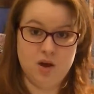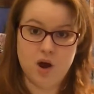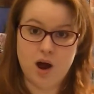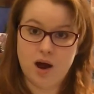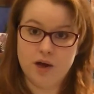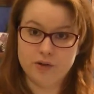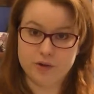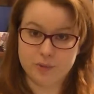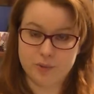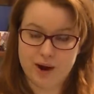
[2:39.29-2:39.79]

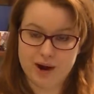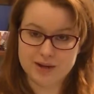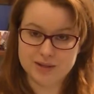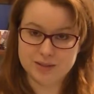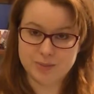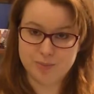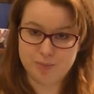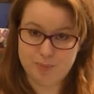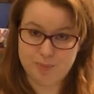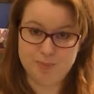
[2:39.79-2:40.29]

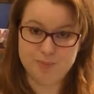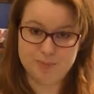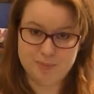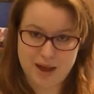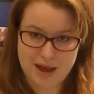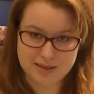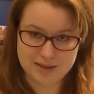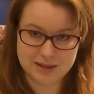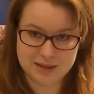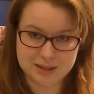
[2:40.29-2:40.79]
Otherwise,
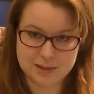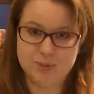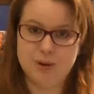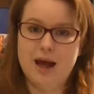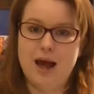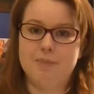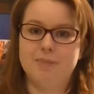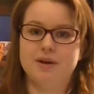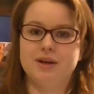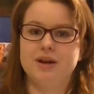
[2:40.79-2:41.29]
bad things will
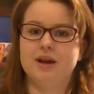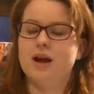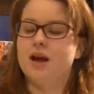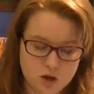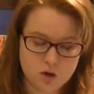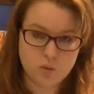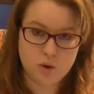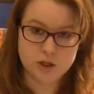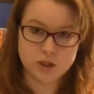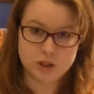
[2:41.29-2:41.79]
happen.
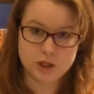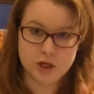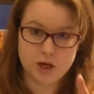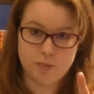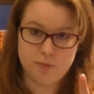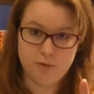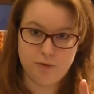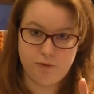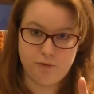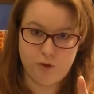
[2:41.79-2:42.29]
Question
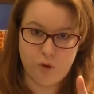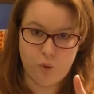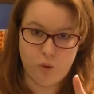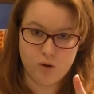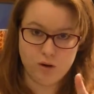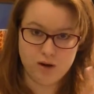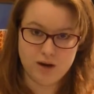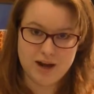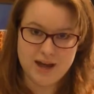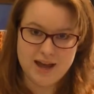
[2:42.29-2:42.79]
number
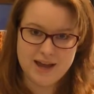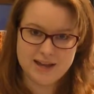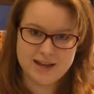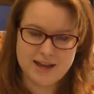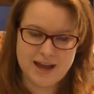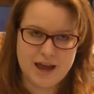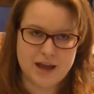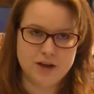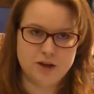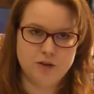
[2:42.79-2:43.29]
4.
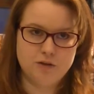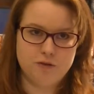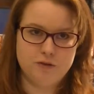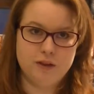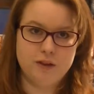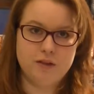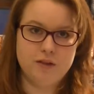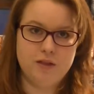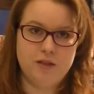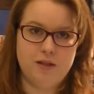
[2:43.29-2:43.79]
Can you
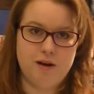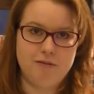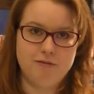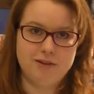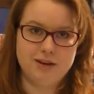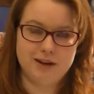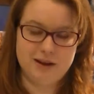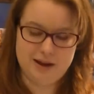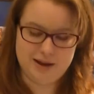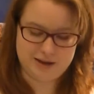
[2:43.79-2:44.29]
feel the love
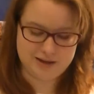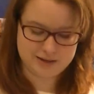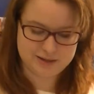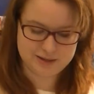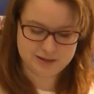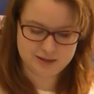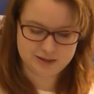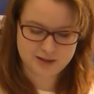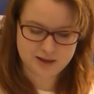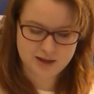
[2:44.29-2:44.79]

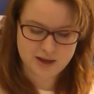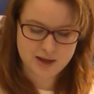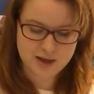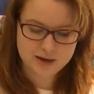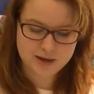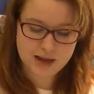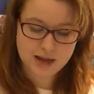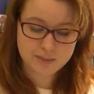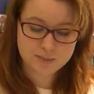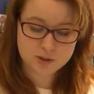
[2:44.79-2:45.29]
tonight?
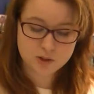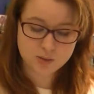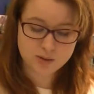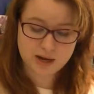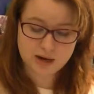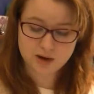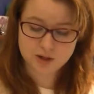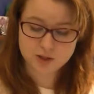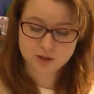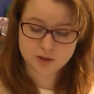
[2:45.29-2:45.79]
Name 2
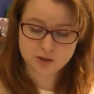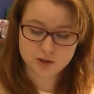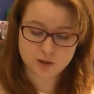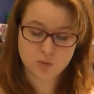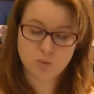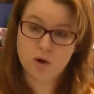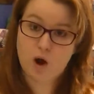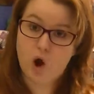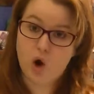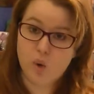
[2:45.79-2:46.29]
characters who
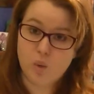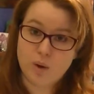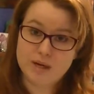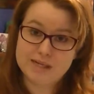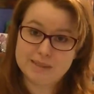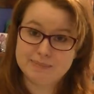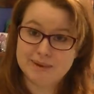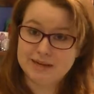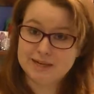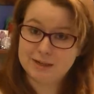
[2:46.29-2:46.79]
were
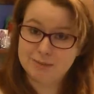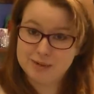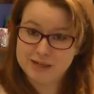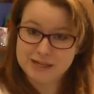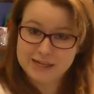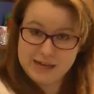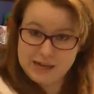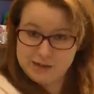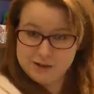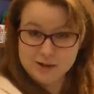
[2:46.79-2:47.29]
always meant to be
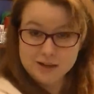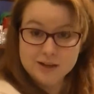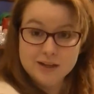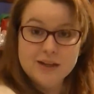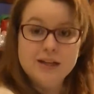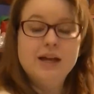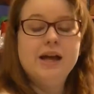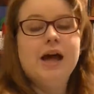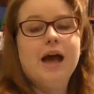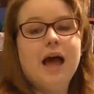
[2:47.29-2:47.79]
together.
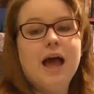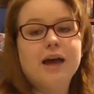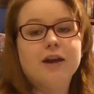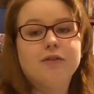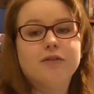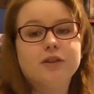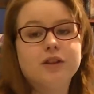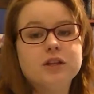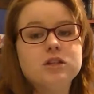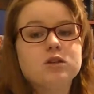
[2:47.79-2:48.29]
And
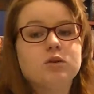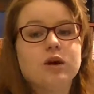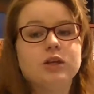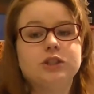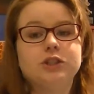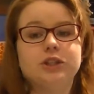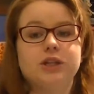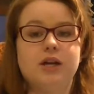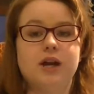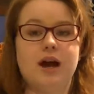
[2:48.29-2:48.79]
for this
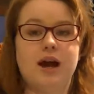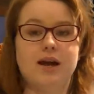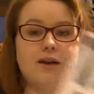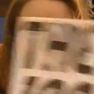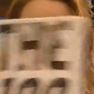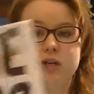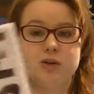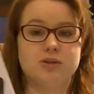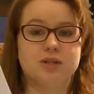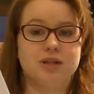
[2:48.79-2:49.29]
question, I
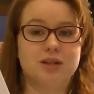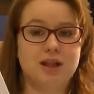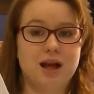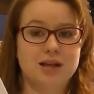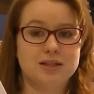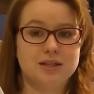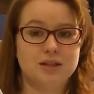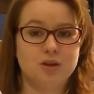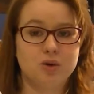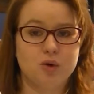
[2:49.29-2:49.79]
have chosen
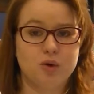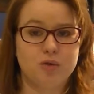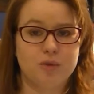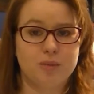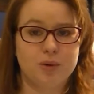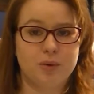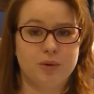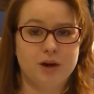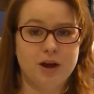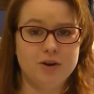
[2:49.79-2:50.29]
Glass and Luke from
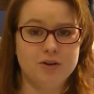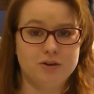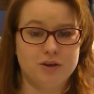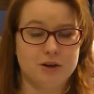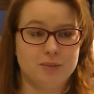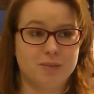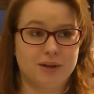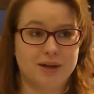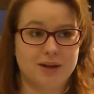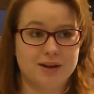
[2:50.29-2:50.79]
the
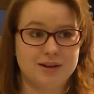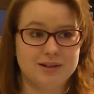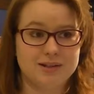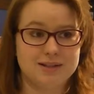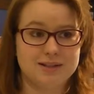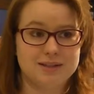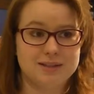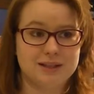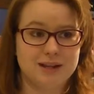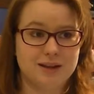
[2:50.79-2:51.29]
100
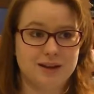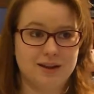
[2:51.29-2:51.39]
because